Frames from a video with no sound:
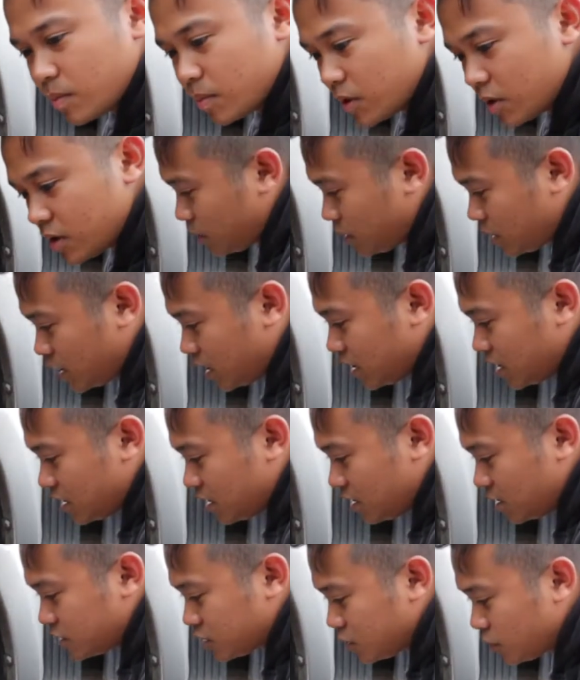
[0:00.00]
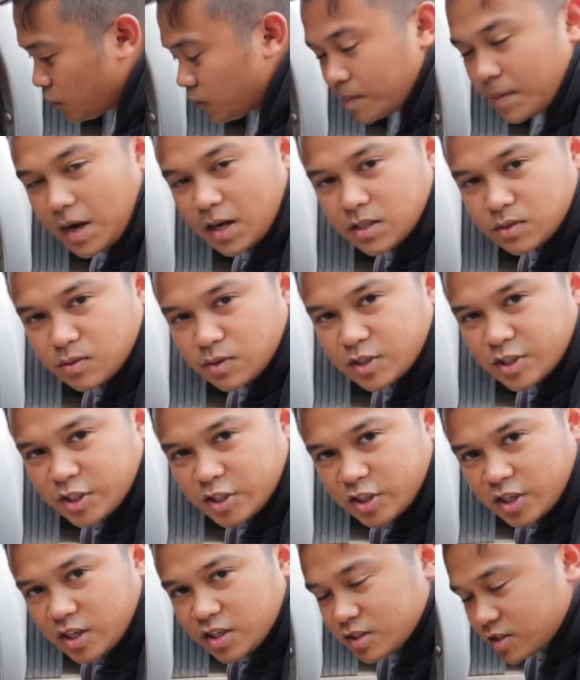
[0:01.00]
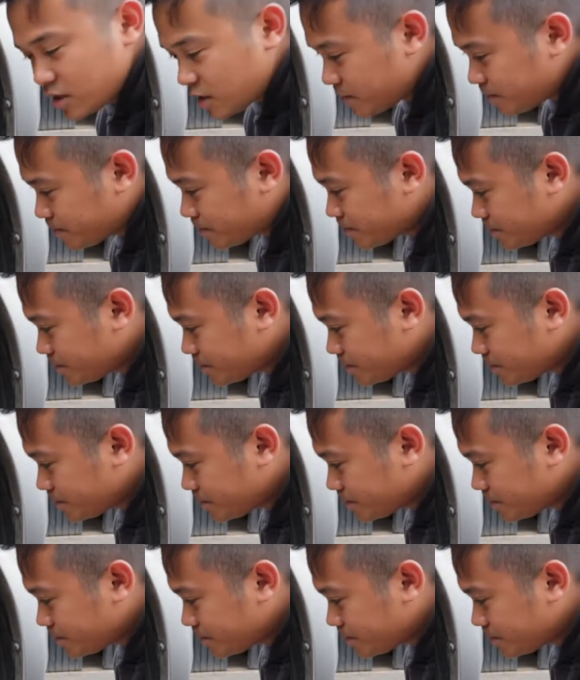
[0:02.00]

but we're here now, so we might as well just change it.